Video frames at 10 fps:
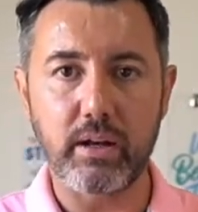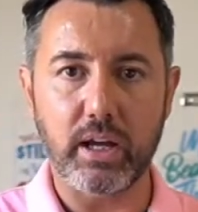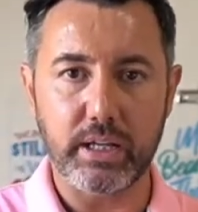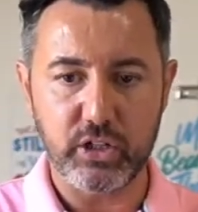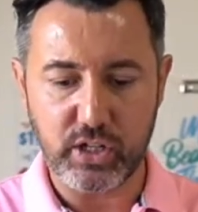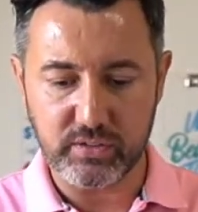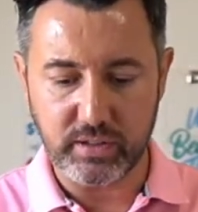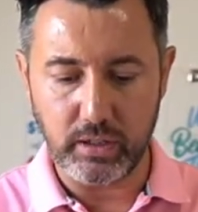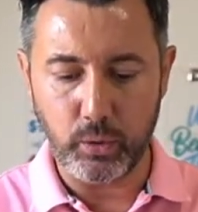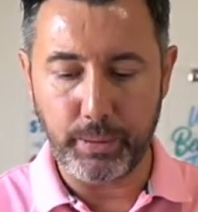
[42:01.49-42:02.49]
I can adjust it
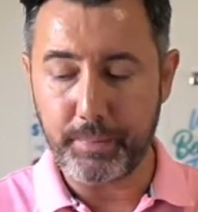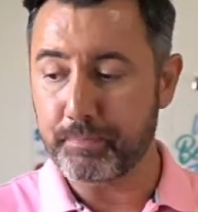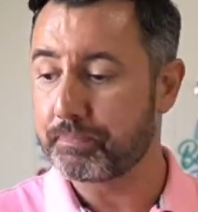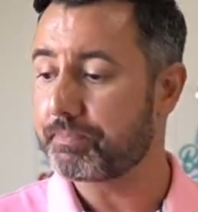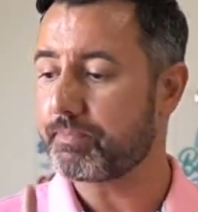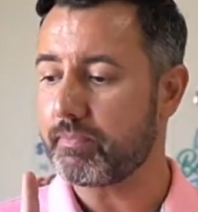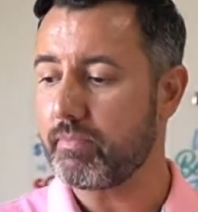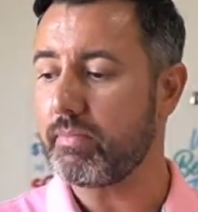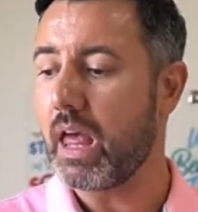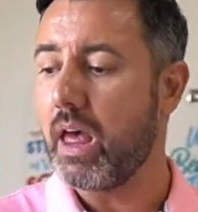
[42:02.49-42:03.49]
a little bit.
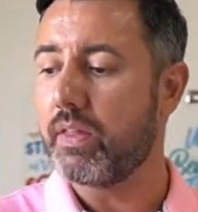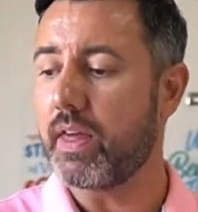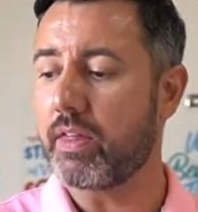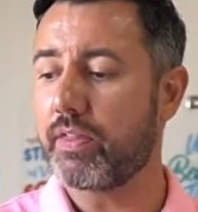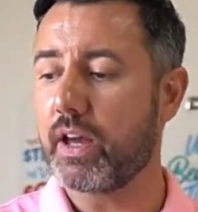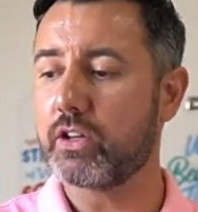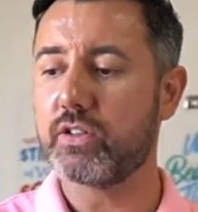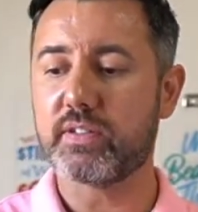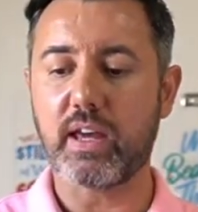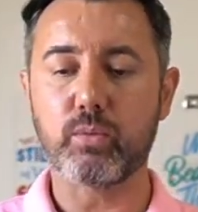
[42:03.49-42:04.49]
The other thing I
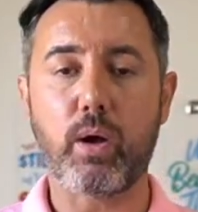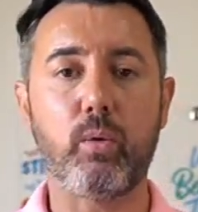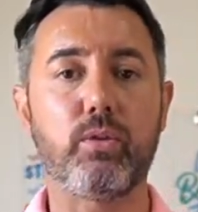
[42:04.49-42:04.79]
should say as well,